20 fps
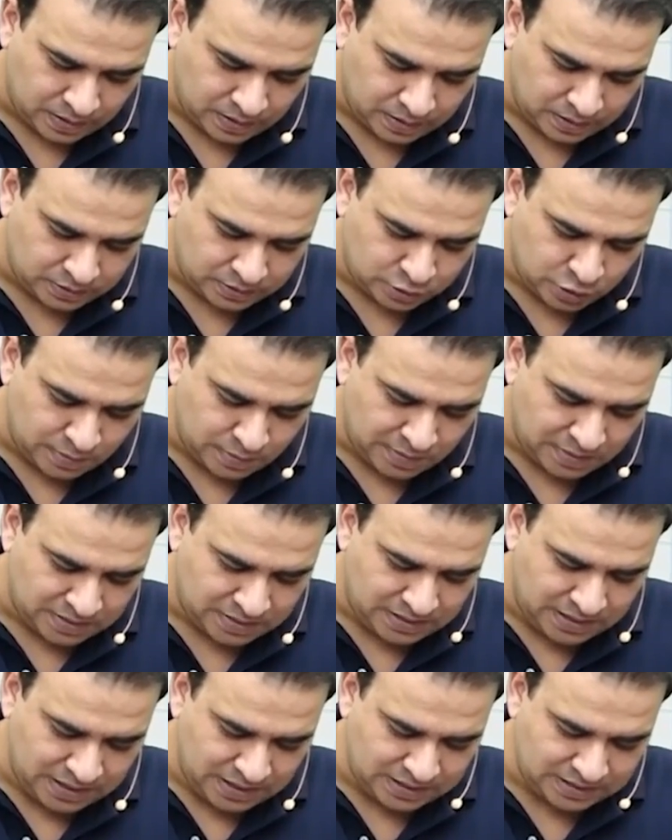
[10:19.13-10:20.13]
So remember,
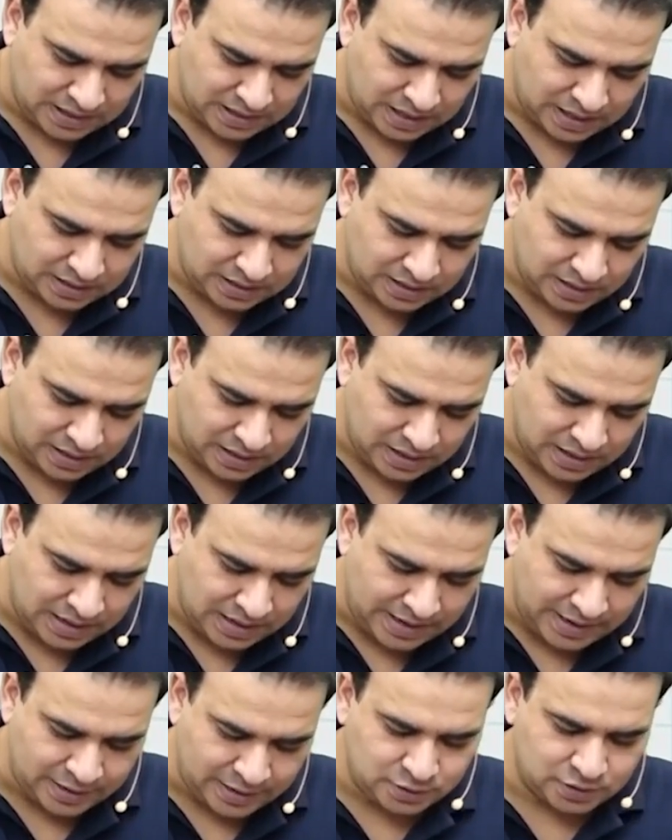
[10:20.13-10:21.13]
these are the
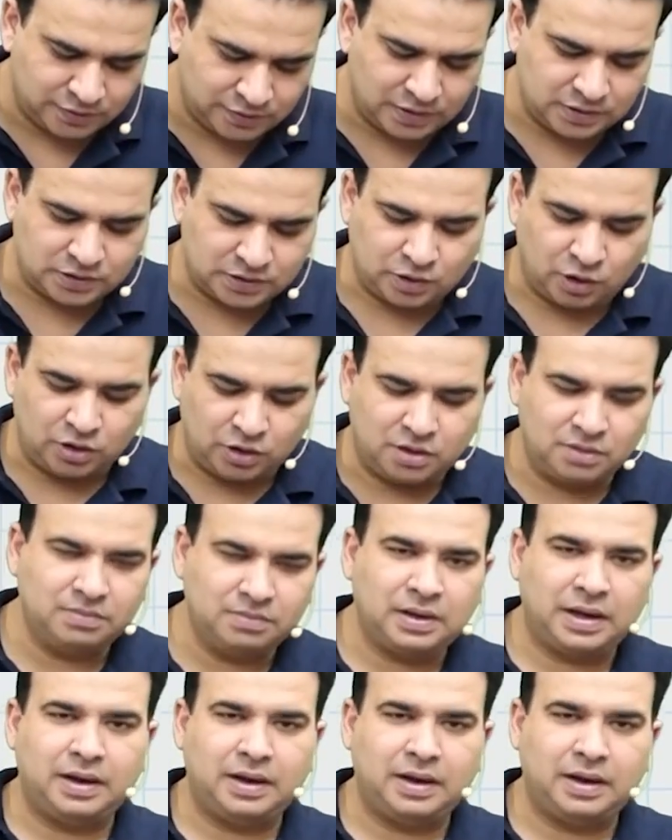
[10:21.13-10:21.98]
layers of the scrotum,